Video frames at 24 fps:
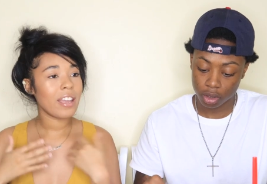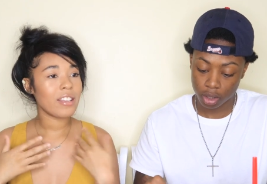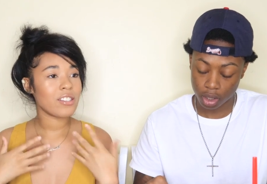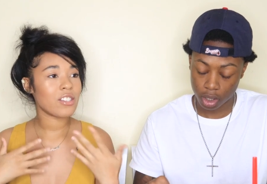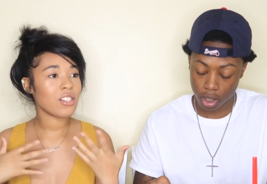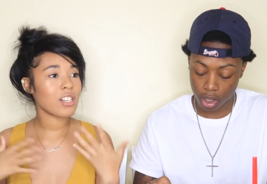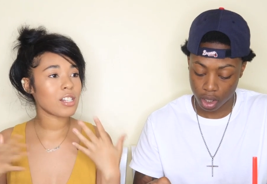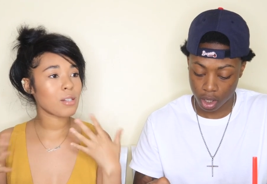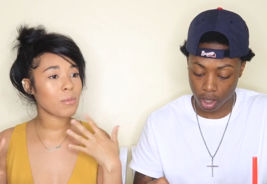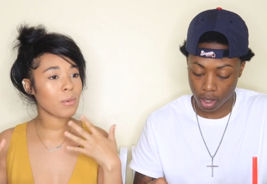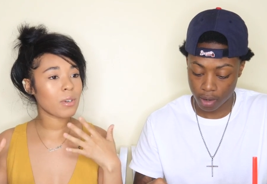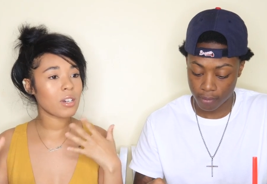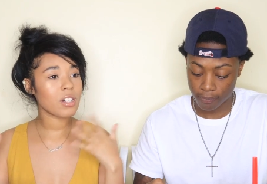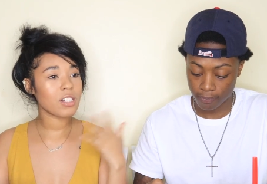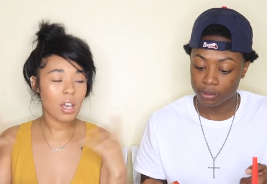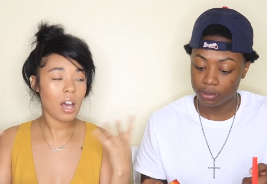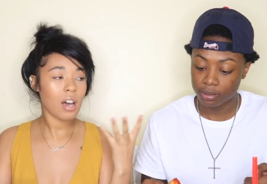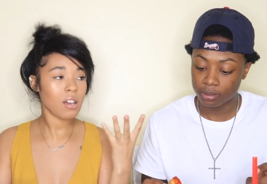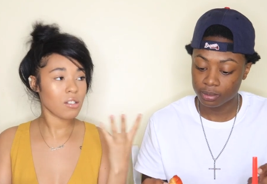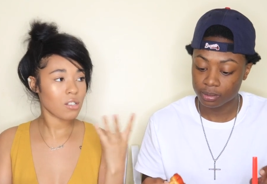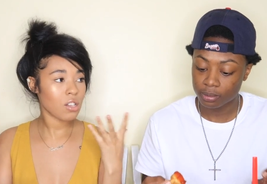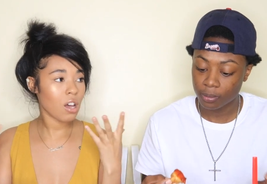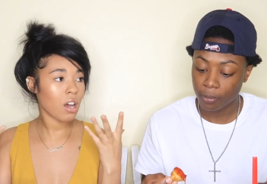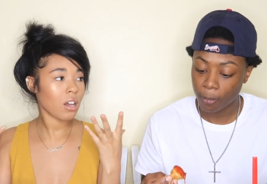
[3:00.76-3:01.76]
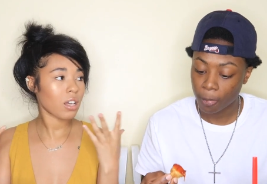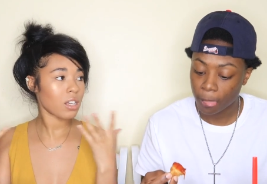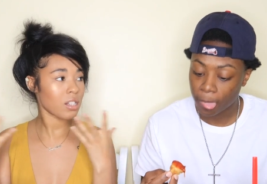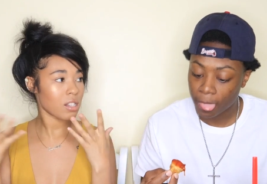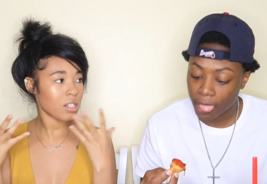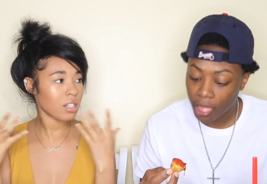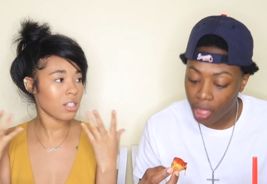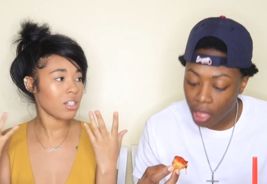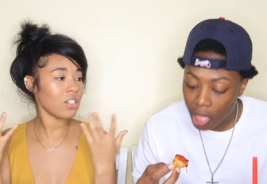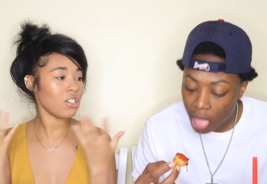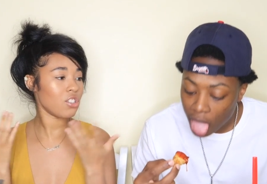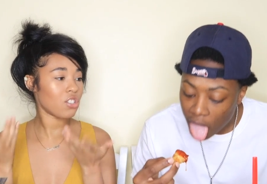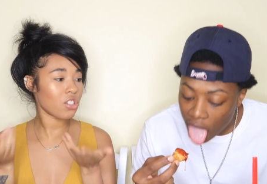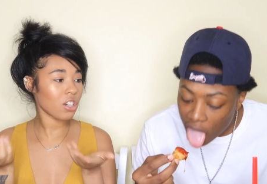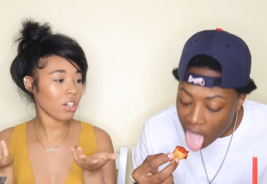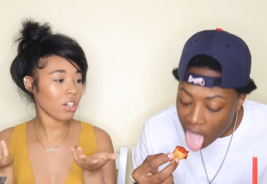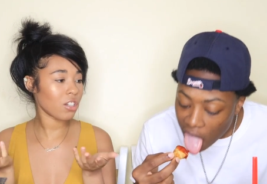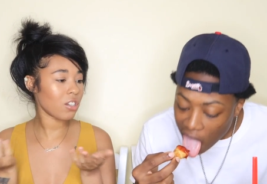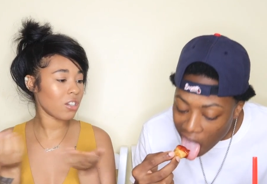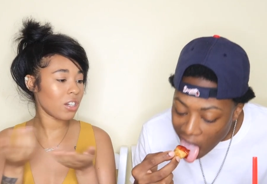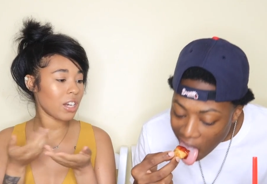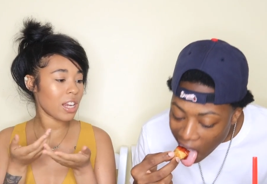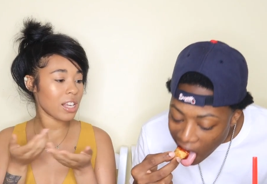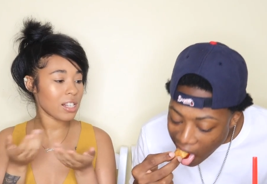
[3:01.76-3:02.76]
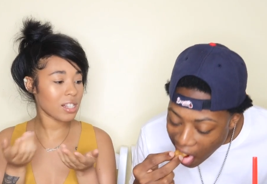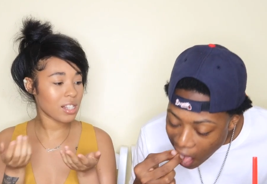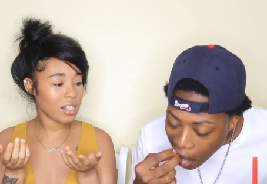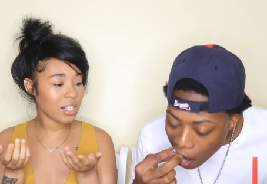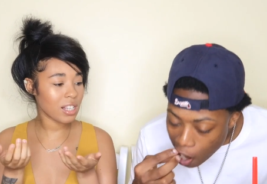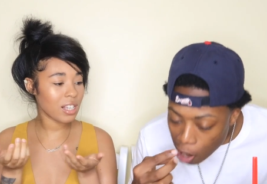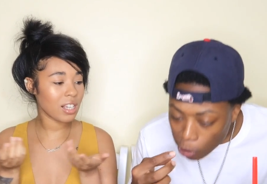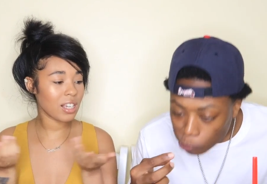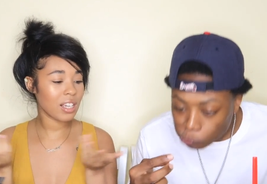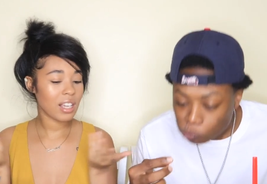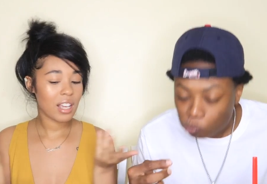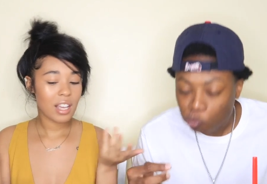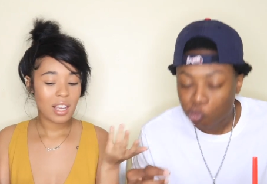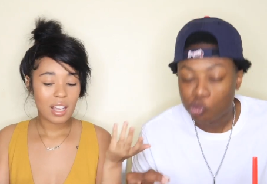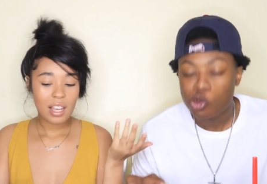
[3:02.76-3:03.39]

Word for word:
Speaker 1: and just because y'all talking to each other, that's it.